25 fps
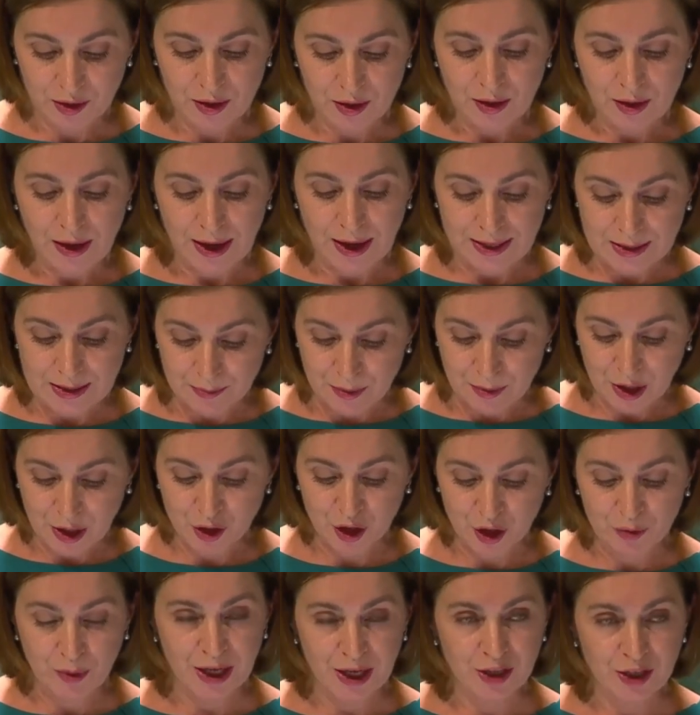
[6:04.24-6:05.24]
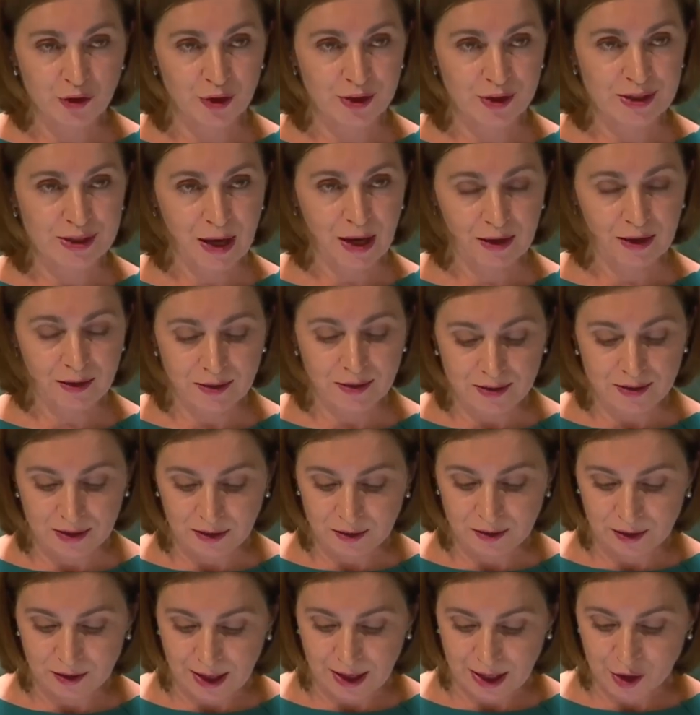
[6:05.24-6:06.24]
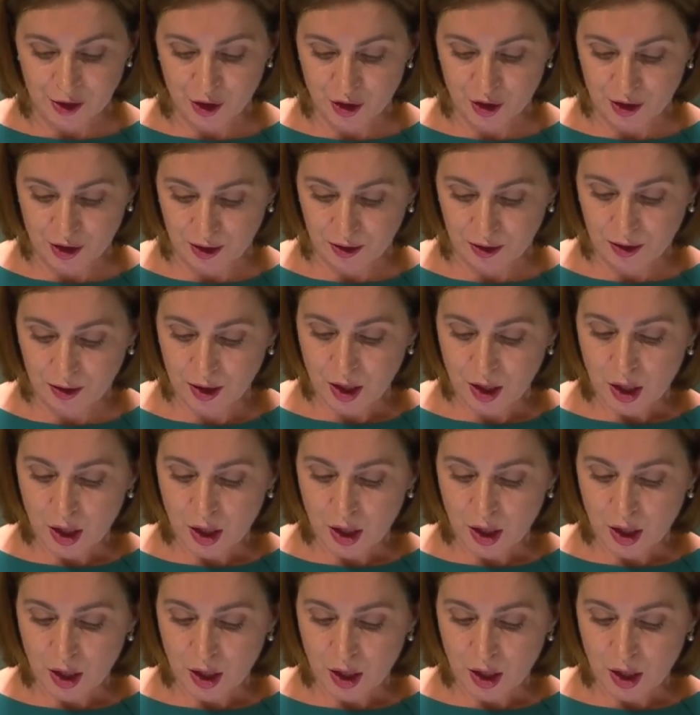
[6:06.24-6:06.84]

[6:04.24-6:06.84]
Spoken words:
as measured by Transparency International,